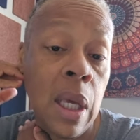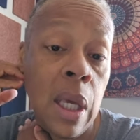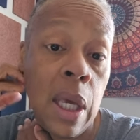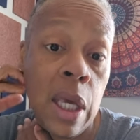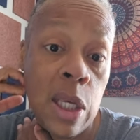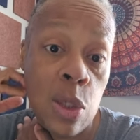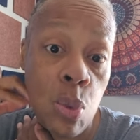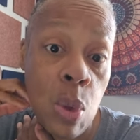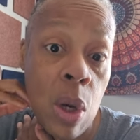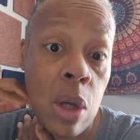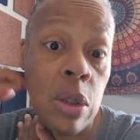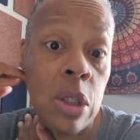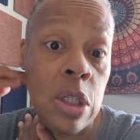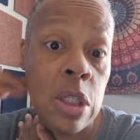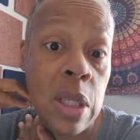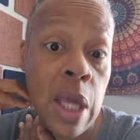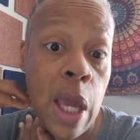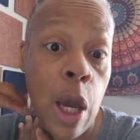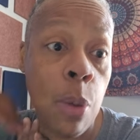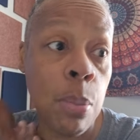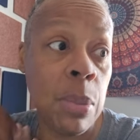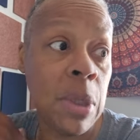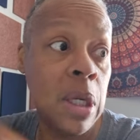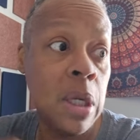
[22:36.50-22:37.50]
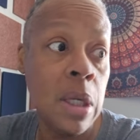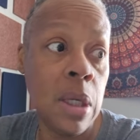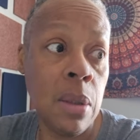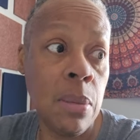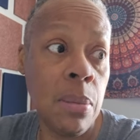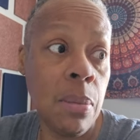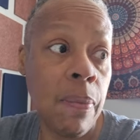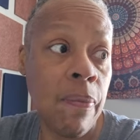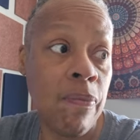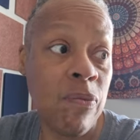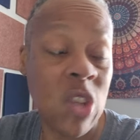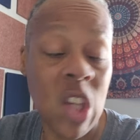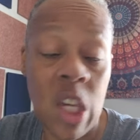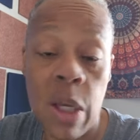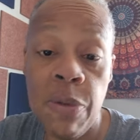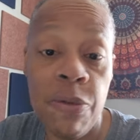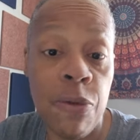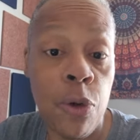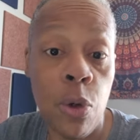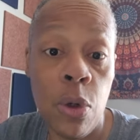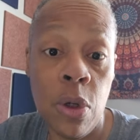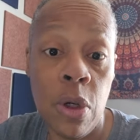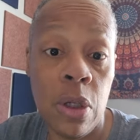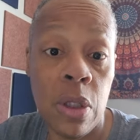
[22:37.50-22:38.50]
as well as help me keep
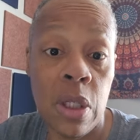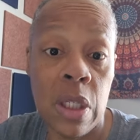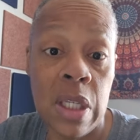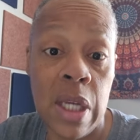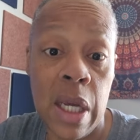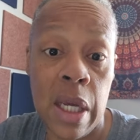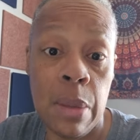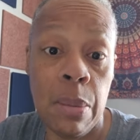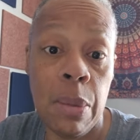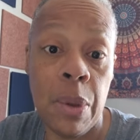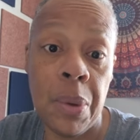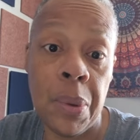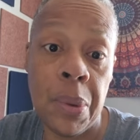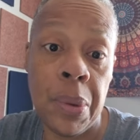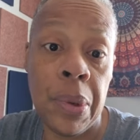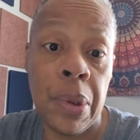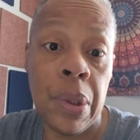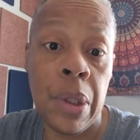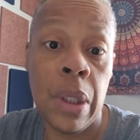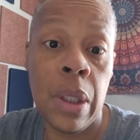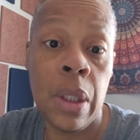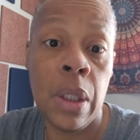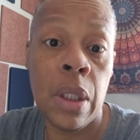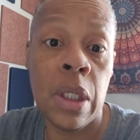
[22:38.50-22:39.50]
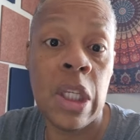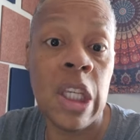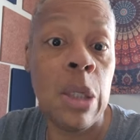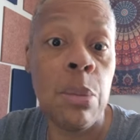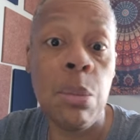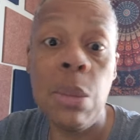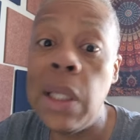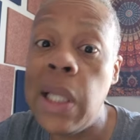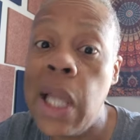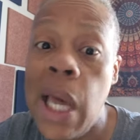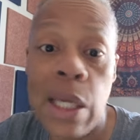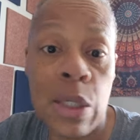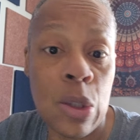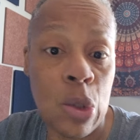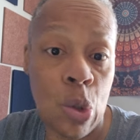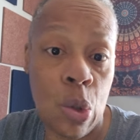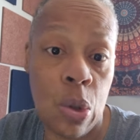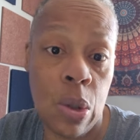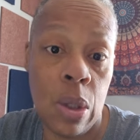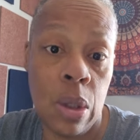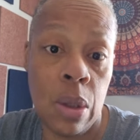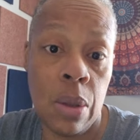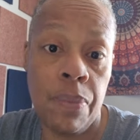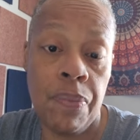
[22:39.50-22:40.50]
food on the table, keep the lights
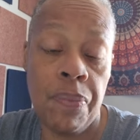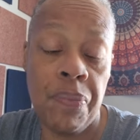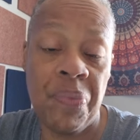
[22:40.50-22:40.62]
on,